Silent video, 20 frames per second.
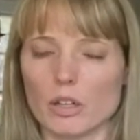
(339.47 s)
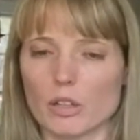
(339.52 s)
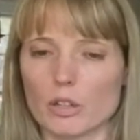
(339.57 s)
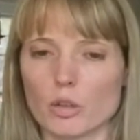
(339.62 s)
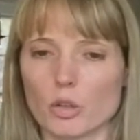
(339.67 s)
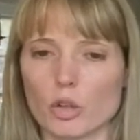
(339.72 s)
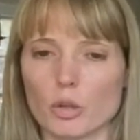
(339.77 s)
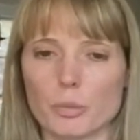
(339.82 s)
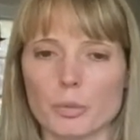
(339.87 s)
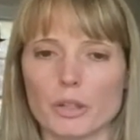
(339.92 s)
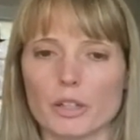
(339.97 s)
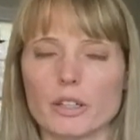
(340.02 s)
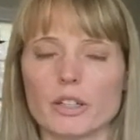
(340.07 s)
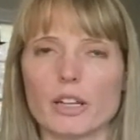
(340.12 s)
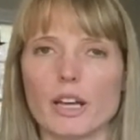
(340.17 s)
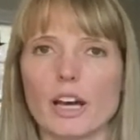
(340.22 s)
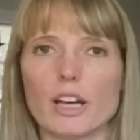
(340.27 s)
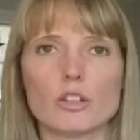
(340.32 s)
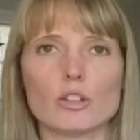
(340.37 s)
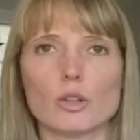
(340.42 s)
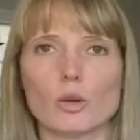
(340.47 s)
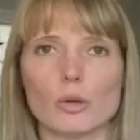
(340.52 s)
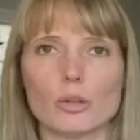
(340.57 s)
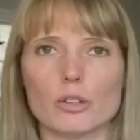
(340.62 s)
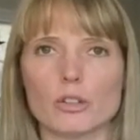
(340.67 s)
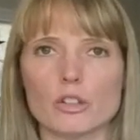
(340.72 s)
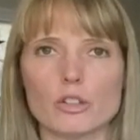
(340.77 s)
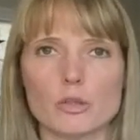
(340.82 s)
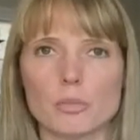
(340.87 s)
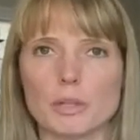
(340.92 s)
corporate
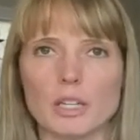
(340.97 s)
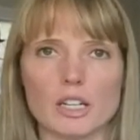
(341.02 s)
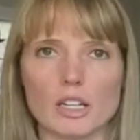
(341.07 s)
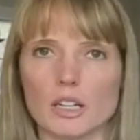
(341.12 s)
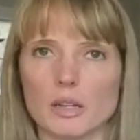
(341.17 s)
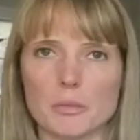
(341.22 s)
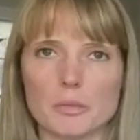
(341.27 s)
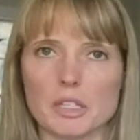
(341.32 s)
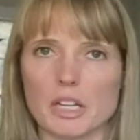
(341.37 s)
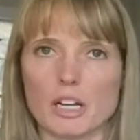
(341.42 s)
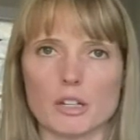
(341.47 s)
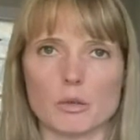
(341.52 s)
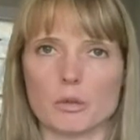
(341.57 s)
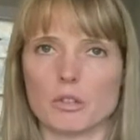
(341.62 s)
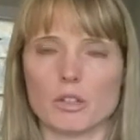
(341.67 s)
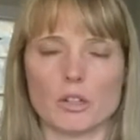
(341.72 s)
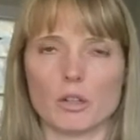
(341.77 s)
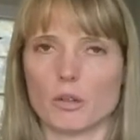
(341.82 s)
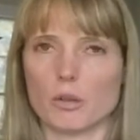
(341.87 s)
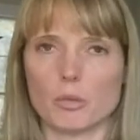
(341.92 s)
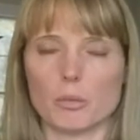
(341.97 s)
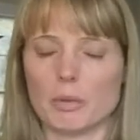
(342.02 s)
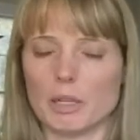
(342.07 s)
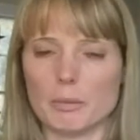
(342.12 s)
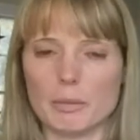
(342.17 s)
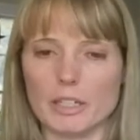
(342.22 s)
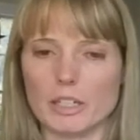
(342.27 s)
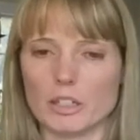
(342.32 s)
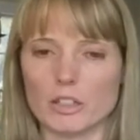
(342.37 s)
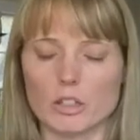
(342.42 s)
headquarters becomes, I don't know,
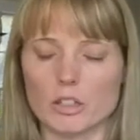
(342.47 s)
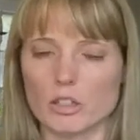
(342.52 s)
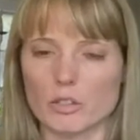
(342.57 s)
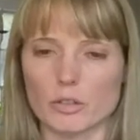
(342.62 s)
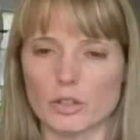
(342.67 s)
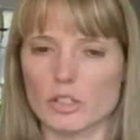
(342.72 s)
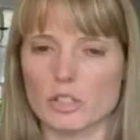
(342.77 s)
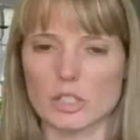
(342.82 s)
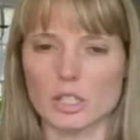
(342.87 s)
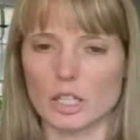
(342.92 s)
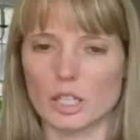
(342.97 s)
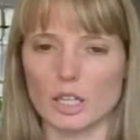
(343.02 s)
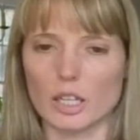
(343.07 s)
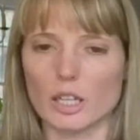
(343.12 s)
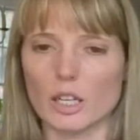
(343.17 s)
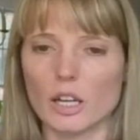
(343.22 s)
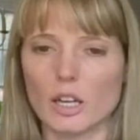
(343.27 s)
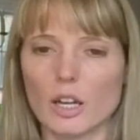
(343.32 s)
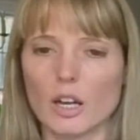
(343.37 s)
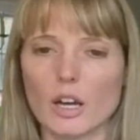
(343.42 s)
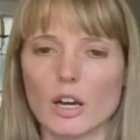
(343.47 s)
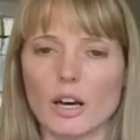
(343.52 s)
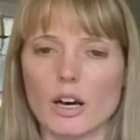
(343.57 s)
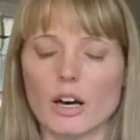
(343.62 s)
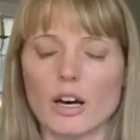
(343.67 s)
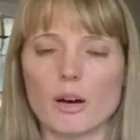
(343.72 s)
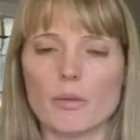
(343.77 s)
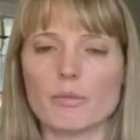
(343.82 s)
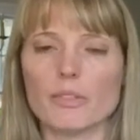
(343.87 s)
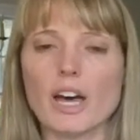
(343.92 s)
maybe a university.
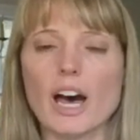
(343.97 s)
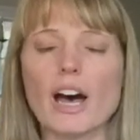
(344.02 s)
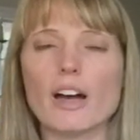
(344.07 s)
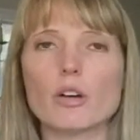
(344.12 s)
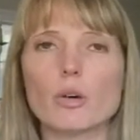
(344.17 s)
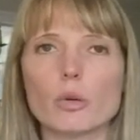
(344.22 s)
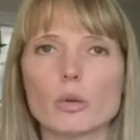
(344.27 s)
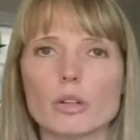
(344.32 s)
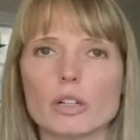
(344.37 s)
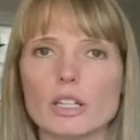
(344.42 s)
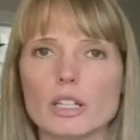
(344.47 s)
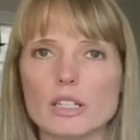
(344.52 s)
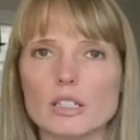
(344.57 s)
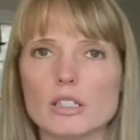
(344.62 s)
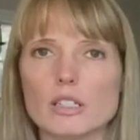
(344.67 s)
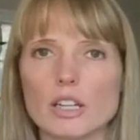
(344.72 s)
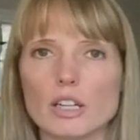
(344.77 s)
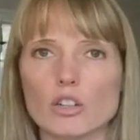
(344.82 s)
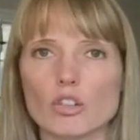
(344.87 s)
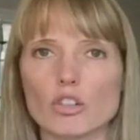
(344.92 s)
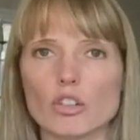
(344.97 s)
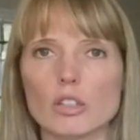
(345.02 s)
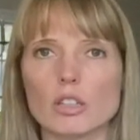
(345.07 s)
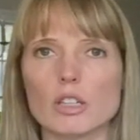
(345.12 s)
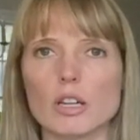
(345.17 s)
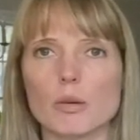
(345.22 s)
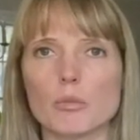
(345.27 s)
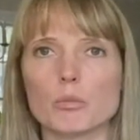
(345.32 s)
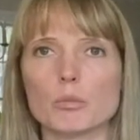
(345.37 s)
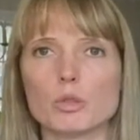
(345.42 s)
That organization
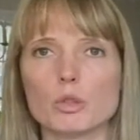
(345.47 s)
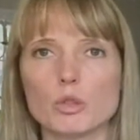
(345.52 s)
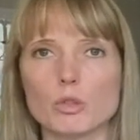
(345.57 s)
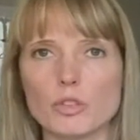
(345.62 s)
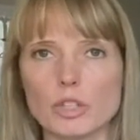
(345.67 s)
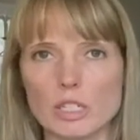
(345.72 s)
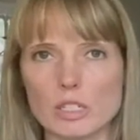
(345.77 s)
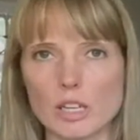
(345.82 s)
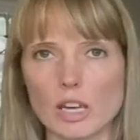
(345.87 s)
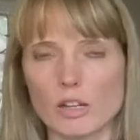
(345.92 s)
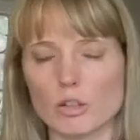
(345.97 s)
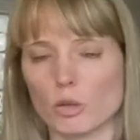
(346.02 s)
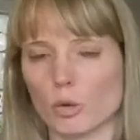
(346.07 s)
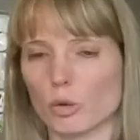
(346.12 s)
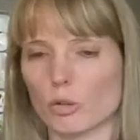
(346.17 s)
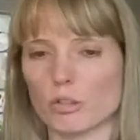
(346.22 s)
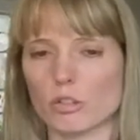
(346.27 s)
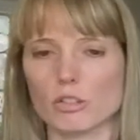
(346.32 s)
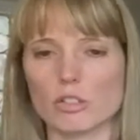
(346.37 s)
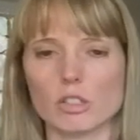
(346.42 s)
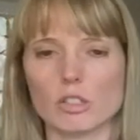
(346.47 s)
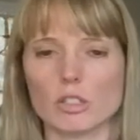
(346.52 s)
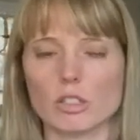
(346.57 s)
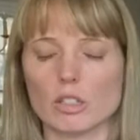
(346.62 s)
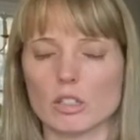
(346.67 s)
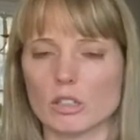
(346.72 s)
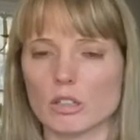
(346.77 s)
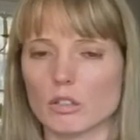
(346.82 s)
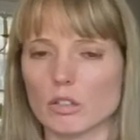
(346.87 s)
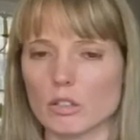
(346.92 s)
that moved its headquarters is going
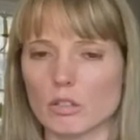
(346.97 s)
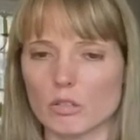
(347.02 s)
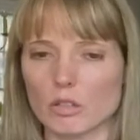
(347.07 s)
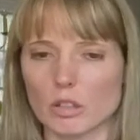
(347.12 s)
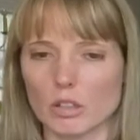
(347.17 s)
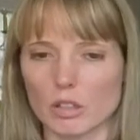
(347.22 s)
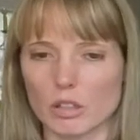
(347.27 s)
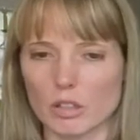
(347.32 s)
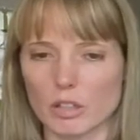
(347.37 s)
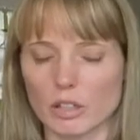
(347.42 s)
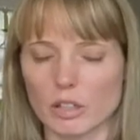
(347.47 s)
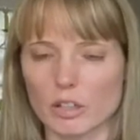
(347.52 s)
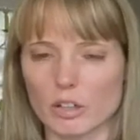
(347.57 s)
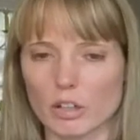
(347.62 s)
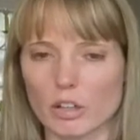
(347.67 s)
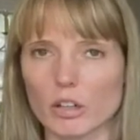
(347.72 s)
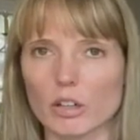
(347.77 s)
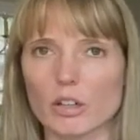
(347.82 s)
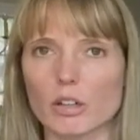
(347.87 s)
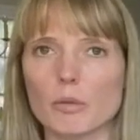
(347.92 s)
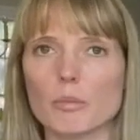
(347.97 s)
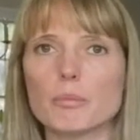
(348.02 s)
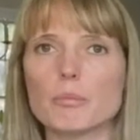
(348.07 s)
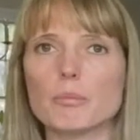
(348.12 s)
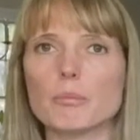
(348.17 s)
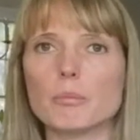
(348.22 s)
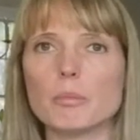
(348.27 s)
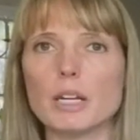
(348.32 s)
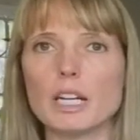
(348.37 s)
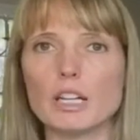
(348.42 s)
to incur
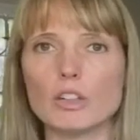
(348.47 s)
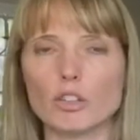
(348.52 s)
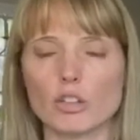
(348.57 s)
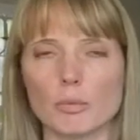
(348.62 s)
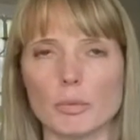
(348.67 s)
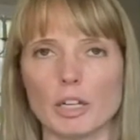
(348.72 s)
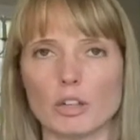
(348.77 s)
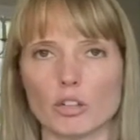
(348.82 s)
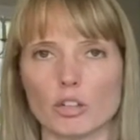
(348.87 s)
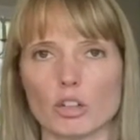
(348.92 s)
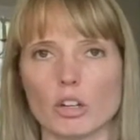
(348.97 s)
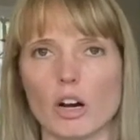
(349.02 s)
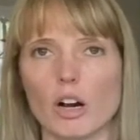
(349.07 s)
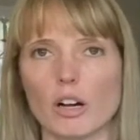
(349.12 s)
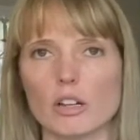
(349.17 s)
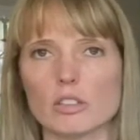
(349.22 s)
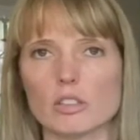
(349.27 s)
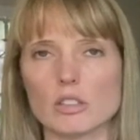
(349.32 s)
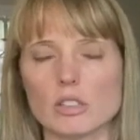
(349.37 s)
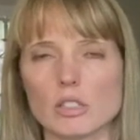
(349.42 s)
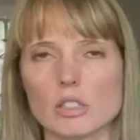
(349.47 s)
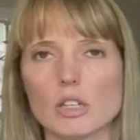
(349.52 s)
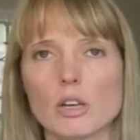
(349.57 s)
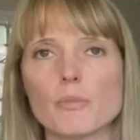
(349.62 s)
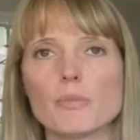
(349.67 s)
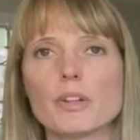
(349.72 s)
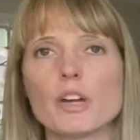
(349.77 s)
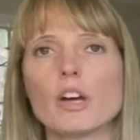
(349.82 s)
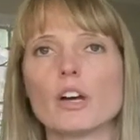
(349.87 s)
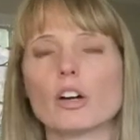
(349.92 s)
major costs.
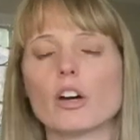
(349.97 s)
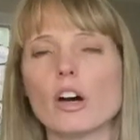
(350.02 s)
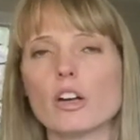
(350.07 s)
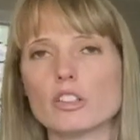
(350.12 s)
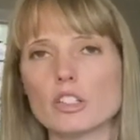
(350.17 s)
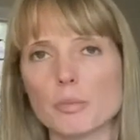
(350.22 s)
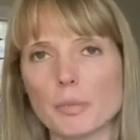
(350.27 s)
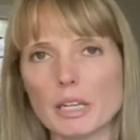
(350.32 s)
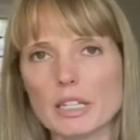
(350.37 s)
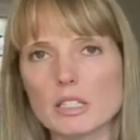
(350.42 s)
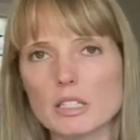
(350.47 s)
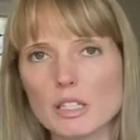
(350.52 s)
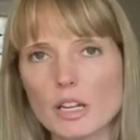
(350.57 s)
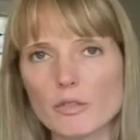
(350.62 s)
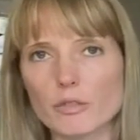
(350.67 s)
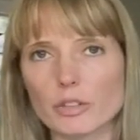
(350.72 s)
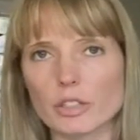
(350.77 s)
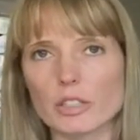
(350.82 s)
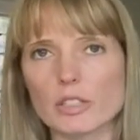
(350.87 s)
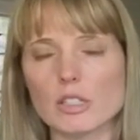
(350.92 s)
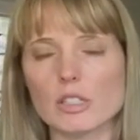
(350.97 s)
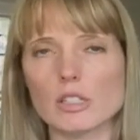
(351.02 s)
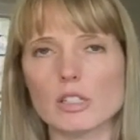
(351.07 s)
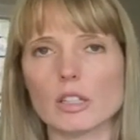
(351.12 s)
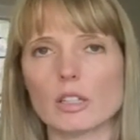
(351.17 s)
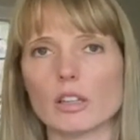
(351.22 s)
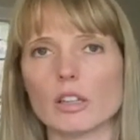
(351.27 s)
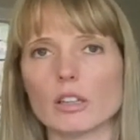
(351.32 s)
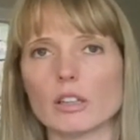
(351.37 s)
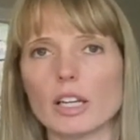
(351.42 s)
Cost to pay severance to
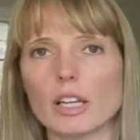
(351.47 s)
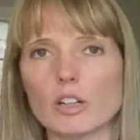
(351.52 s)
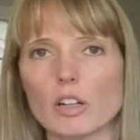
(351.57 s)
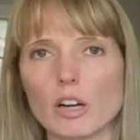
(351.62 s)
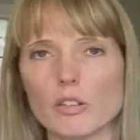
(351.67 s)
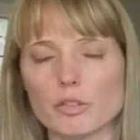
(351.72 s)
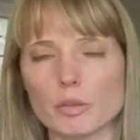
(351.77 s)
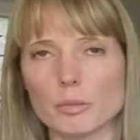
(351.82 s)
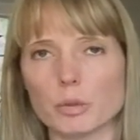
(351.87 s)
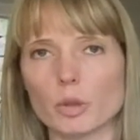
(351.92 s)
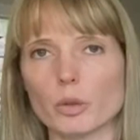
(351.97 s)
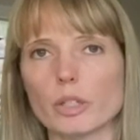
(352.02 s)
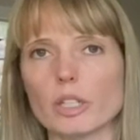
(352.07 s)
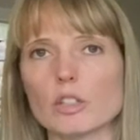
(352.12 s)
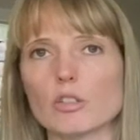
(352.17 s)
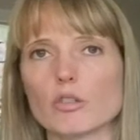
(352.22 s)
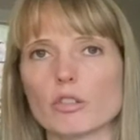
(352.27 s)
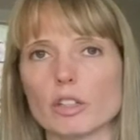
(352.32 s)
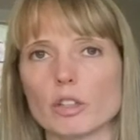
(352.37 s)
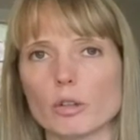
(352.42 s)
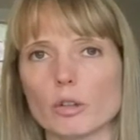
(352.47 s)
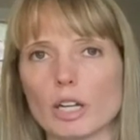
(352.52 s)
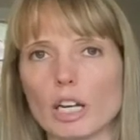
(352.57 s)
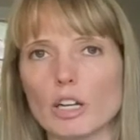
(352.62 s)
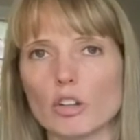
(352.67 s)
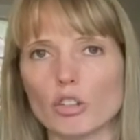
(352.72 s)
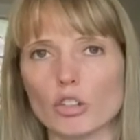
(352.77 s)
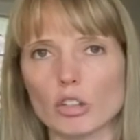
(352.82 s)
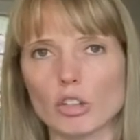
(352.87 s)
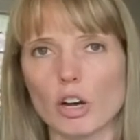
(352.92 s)
the laid off employees,
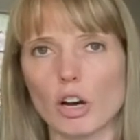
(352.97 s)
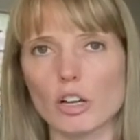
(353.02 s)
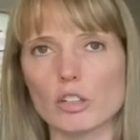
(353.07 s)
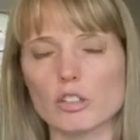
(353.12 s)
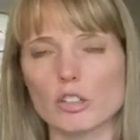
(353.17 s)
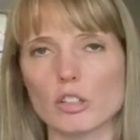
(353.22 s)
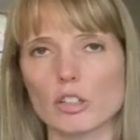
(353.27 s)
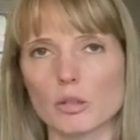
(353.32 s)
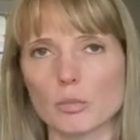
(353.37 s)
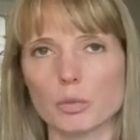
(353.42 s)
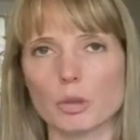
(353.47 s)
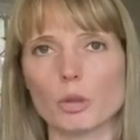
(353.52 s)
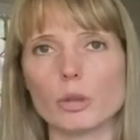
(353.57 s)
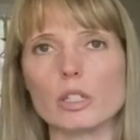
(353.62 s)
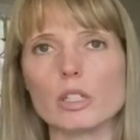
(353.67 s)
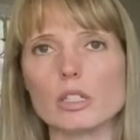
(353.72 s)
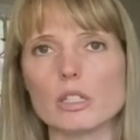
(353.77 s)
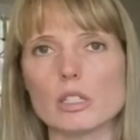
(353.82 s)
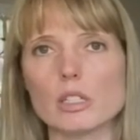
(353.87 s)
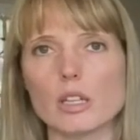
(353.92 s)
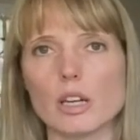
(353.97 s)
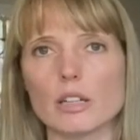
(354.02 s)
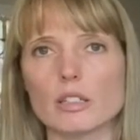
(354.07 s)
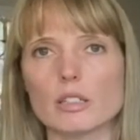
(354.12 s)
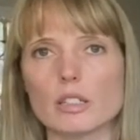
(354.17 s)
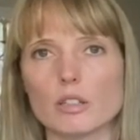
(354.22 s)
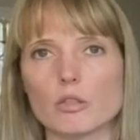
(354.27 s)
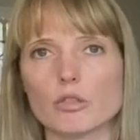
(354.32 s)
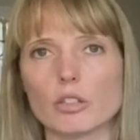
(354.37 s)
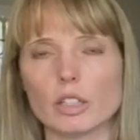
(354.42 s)
relocation costs to the employees that
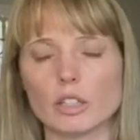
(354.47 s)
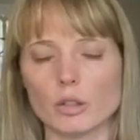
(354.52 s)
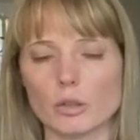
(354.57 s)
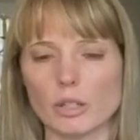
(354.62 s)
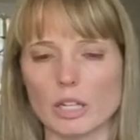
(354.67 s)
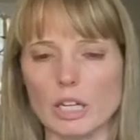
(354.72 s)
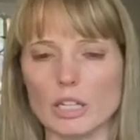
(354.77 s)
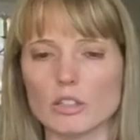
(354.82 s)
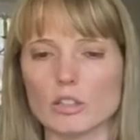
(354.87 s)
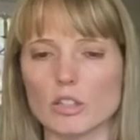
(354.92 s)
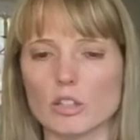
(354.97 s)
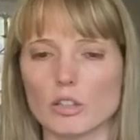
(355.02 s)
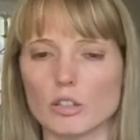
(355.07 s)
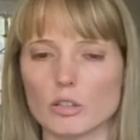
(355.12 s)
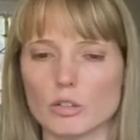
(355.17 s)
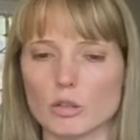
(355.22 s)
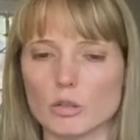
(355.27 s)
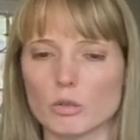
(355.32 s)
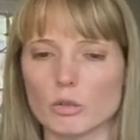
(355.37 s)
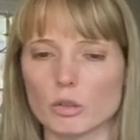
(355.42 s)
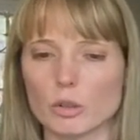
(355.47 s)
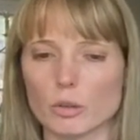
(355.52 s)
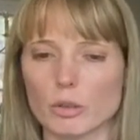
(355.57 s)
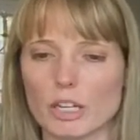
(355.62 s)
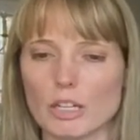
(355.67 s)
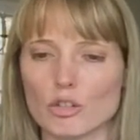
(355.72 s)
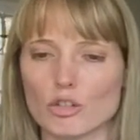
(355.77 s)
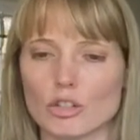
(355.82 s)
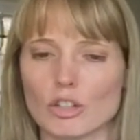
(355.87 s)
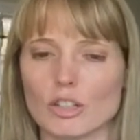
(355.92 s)
did relocate to the new
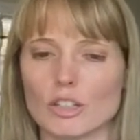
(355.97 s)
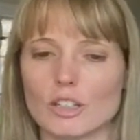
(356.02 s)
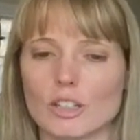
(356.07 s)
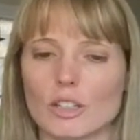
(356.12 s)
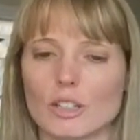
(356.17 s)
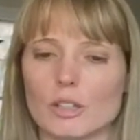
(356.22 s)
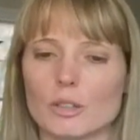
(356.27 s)
location.